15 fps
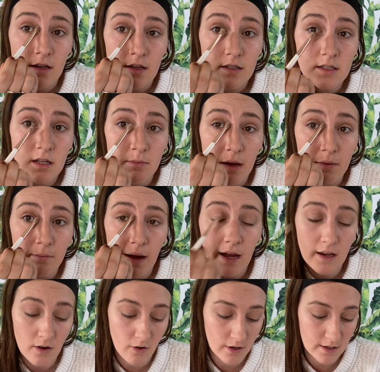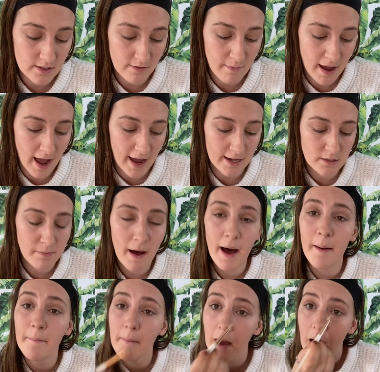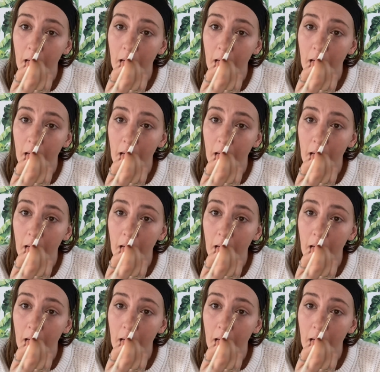to make my corners of my eyes pop.